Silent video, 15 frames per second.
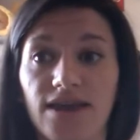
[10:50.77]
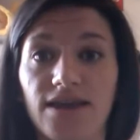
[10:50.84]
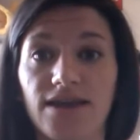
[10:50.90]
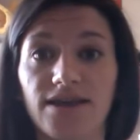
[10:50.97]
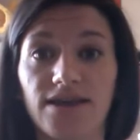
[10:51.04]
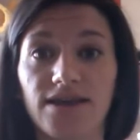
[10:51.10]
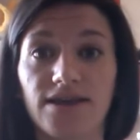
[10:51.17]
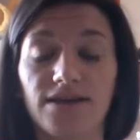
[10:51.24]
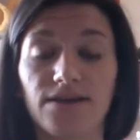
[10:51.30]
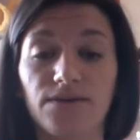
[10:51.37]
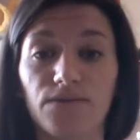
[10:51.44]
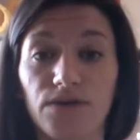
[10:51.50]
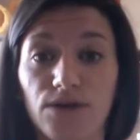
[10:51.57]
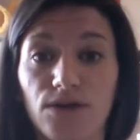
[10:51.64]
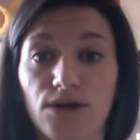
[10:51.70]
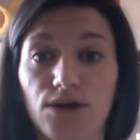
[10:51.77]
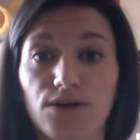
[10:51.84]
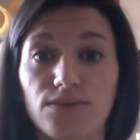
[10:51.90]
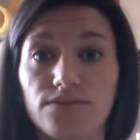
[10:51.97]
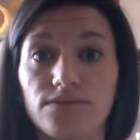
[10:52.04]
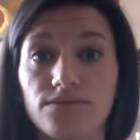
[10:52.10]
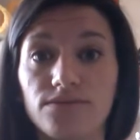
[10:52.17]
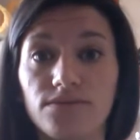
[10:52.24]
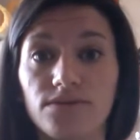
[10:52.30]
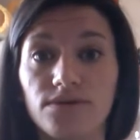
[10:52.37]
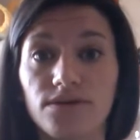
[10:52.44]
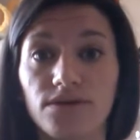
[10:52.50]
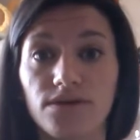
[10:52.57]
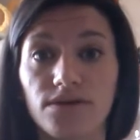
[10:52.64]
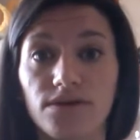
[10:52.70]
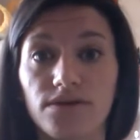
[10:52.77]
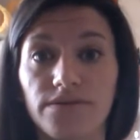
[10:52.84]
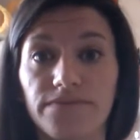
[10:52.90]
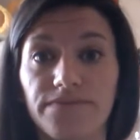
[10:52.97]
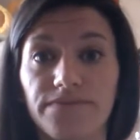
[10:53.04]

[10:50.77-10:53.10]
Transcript: will go um,